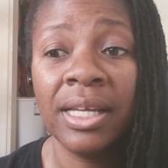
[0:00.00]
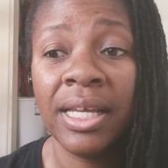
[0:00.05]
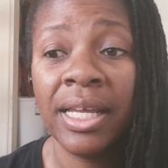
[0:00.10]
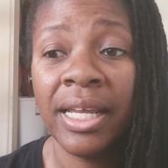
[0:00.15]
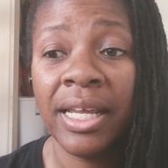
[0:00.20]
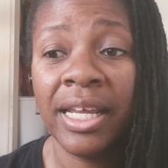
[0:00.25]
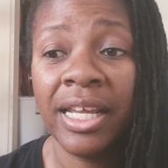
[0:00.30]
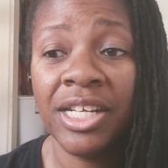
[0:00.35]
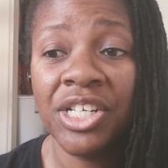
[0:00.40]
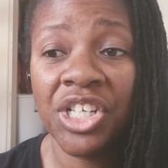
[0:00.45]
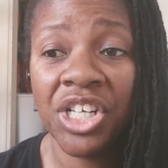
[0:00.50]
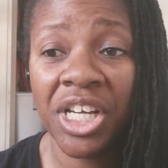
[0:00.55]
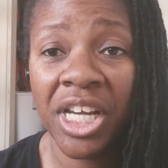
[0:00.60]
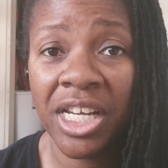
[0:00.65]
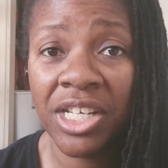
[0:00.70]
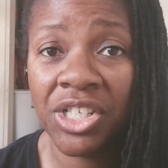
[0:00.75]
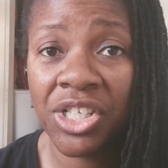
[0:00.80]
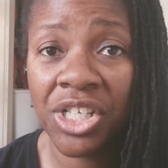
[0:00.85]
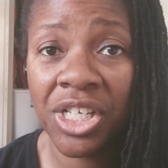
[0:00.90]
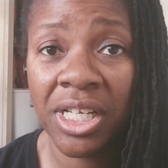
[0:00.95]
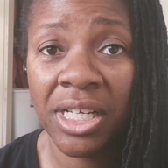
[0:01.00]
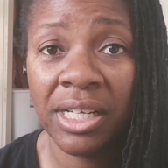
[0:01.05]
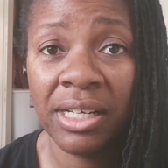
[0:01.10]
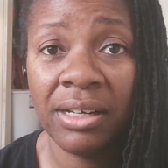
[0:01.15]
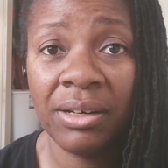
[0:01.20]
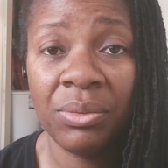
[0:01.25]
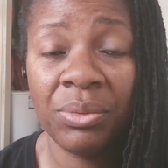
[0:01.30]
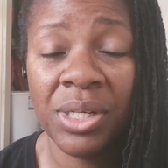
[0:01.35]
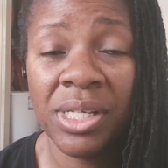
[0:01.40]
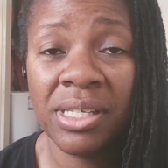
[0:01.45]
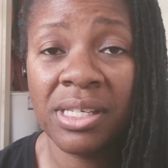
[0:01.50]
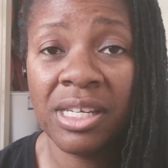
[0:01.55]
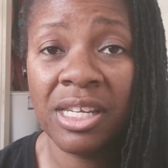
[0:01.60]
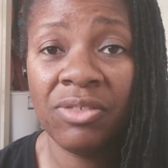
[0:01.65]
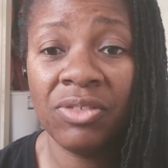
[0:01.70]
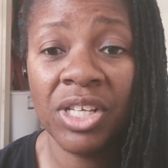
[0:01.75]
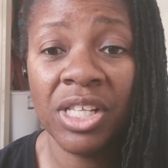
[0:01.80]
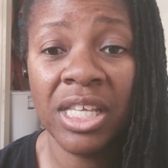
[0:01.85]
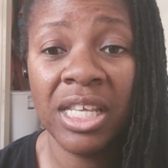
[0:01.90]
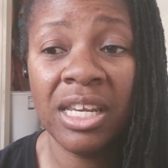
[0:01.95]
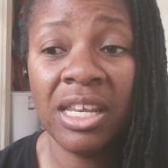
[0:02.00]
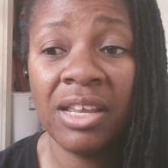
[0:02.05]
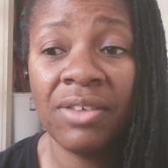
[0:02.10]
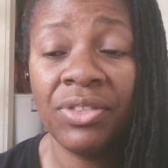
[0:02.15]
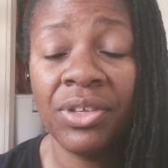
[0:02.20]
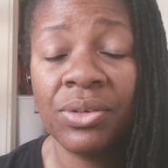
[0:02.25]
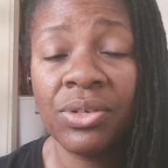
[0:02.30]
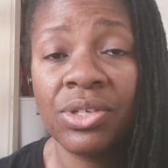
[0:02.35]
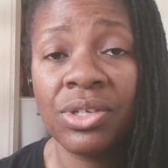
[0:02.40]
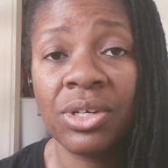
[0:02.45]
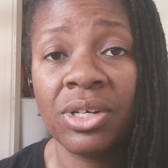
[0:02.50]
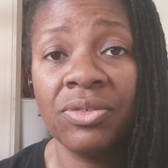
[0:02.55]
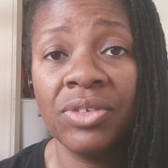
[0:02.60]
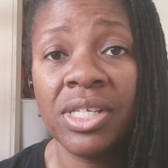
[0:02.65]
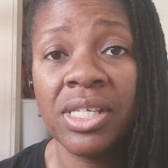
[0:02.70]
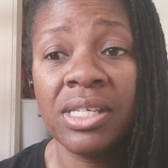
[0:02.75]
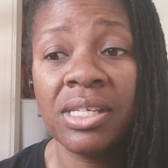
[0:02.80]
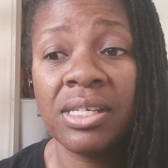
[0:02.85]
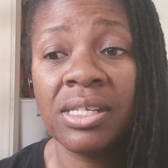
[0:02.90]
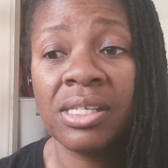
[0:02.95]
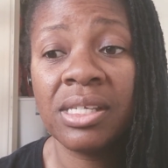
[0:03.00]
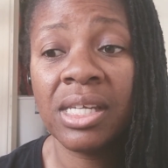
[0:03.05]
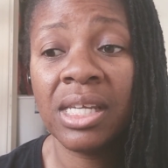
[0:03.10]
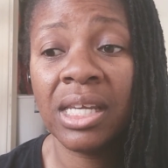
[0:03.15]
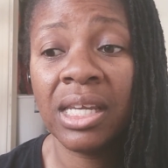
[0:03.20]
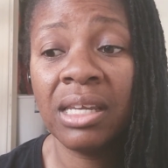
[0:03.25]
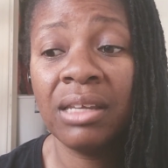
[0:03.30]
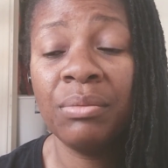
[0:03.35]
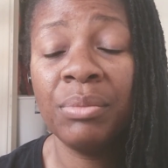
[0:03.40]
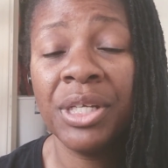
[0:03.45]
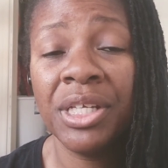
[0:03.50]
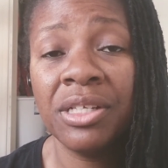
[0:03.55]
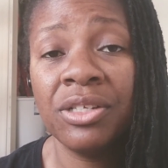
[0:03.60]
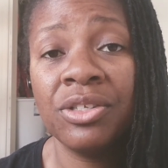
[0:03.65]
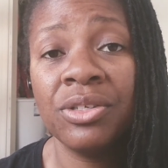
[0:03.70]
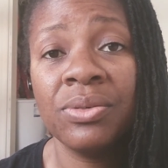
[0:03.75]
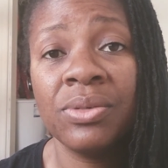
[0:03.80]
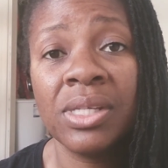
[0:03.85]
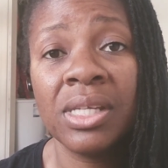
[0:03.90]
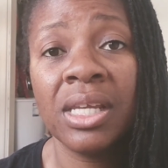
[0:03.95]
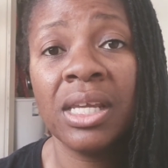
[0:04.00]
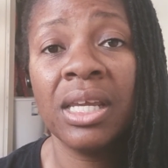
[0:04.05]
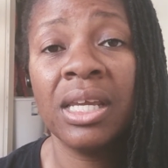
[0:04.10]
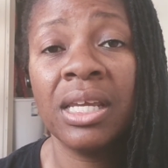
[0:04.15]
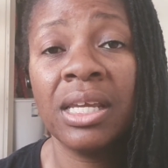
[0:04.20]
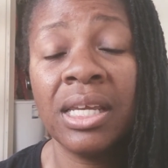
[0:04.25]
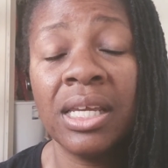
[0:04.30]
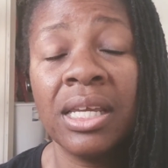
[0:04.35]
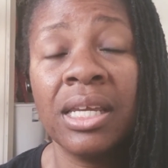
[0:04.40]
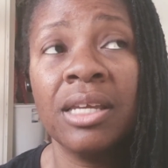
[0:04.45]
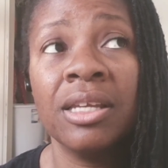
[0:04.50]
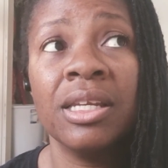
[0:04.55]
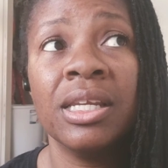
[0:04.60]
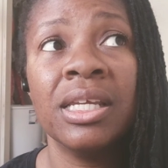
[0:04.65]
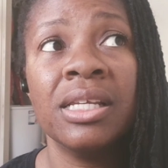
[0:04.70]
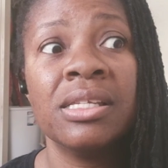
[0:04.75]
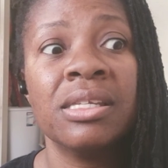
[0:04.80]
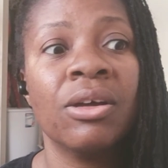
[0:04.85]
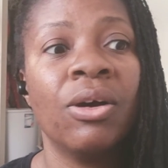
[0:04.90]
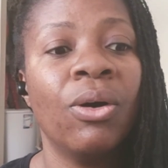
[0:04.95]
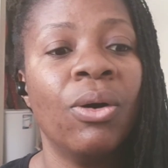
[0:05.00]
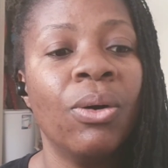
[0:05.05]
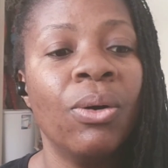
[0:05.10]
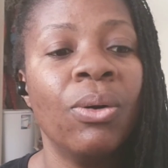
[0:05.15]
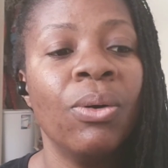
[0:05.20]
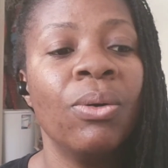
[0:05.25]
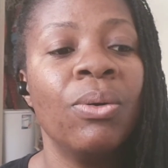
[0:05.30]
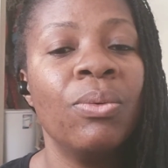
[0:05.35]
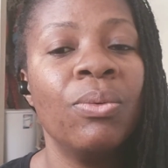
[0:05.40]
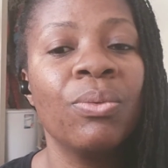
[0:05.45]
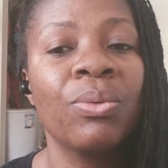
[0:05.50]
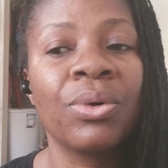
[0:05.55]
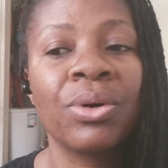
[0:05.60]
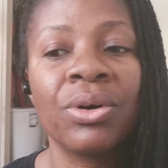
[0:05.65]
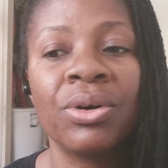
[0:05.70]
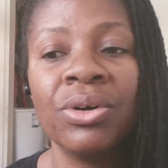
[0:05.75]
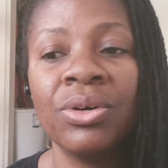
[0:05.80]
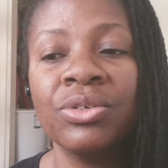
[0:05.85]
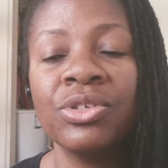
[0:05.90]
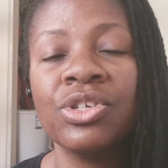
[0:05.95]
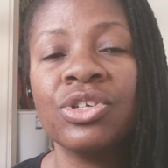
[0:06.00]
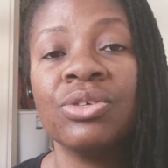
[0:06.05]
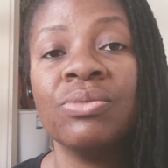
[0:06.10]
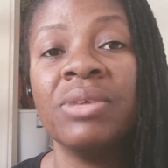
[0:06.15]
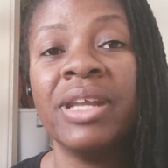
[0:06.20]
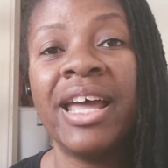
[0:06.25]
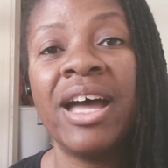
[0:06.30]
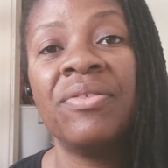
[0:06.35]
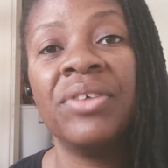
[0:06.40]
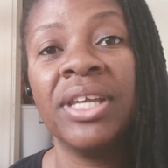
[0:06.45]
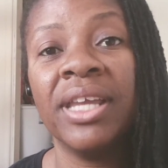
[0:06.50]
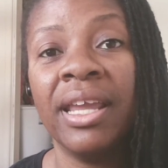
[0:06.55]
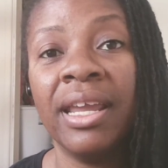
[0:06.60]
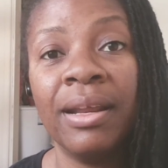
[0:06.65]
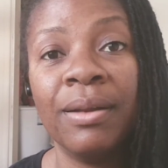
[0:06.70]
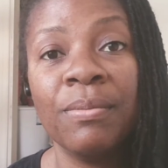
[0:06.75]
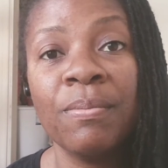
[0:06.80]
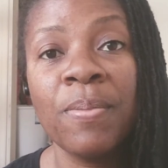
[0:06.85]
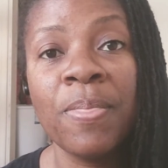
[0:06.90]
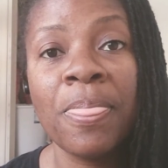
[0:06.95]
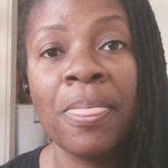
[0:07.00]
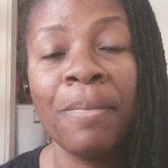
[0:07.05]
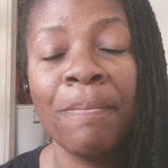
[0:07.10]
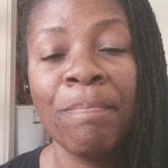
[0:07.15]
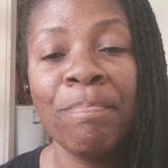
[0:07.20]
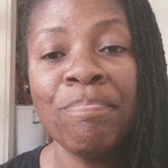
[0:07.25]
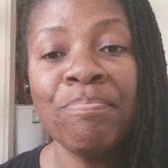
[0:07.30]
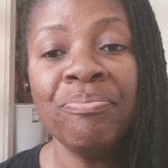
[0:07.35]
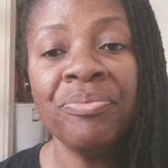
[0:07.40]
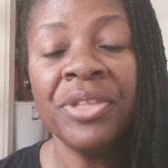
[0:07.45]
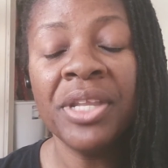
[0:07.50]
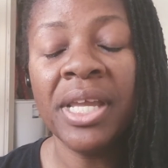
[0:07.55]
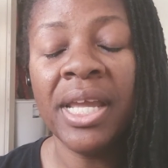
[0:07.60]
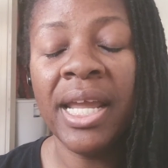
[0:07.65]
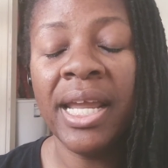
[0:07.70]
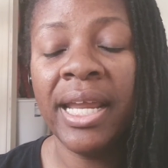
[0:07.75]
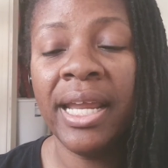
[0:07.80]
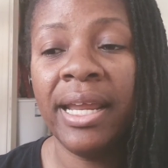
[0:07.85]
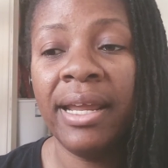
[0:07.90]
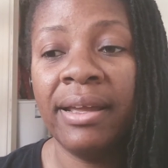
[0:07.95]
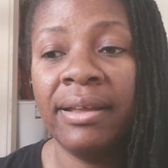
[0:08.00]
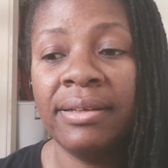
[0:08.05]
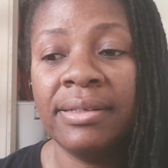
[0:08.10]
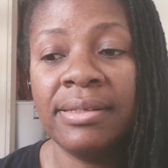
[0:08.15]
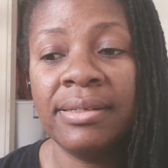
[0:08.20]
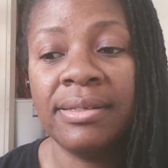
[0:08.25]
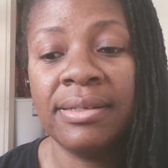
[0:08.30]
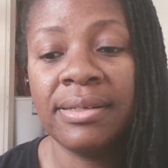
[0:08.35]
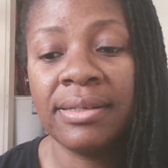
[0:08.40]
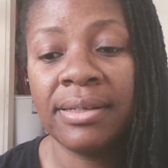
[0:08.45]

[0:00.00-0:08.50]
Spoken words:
education receiving any of those services, it can be a doozy. It's a whole world to navigate. And